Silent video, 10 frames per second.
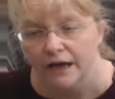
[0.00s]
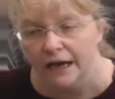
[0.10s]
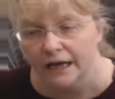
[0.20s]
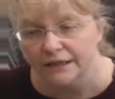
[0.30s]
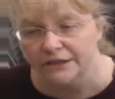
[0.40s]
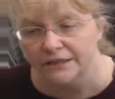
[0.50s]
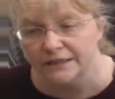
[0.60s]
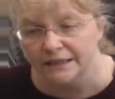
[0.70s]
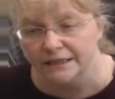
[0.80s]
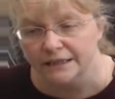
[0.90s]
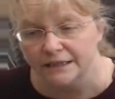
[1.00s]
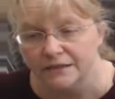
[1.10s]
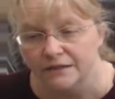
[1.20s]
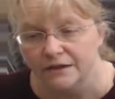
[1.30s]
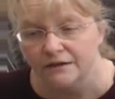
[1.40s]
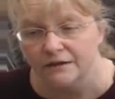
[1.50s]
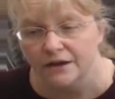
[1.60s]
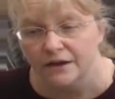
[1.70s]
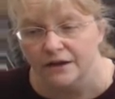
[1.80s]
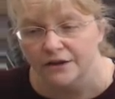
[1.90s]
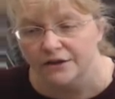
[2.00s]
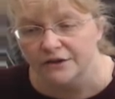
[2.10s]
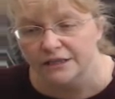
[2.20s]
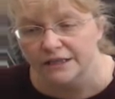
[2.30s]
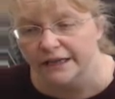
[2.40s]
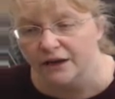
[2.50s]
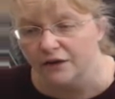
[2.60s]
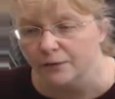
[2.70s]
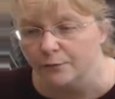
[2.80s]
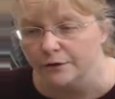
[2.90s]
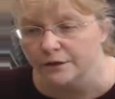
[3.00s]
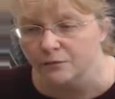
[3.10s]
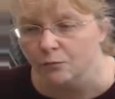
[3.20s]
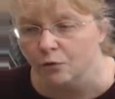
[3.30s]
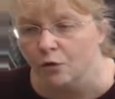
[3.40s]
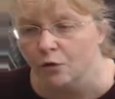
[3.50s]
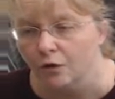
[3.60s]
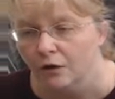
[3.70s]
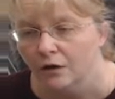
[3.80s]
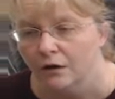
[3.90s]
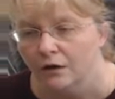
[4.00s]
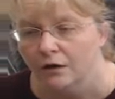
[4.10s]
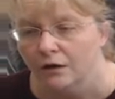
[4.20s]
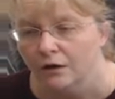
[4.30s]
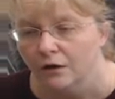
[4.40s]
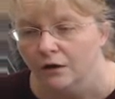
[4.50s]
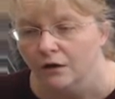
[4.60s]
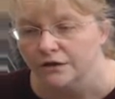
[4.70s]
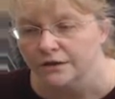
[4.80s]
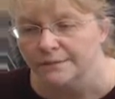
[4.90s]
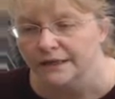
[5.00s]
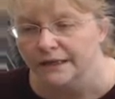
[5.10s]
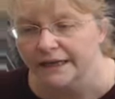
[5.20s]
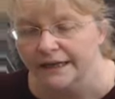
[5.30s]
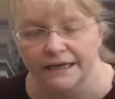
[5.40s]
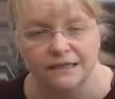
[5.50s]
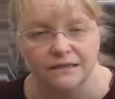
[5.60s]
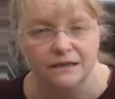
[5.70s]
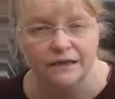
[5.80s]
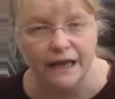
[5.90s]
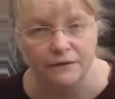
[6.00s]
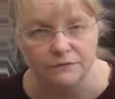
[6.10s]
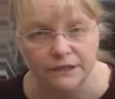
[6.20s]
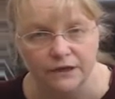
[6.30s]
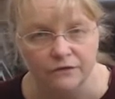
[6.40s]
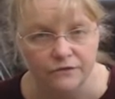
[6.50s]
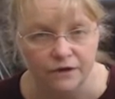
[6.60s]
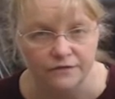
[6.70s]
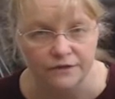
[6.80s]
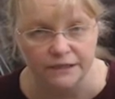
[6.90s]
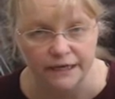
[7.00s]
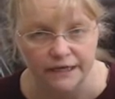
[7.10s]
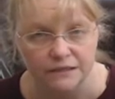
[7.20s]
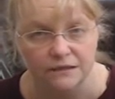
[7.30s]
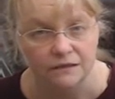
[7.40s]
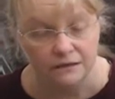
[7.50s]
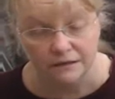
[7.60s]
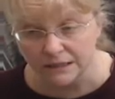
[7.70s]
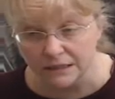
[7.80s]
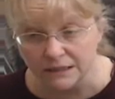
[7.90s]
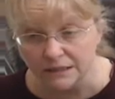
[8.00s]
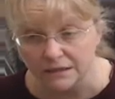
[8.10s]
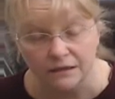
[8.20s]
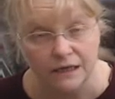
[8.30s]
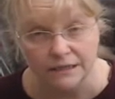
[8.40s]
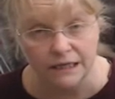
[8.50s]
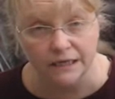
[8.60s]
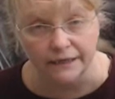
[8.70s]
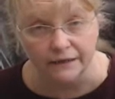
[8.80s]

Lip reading: And you see this usually on a prison wall or something like this, counting off the days. This is a tally.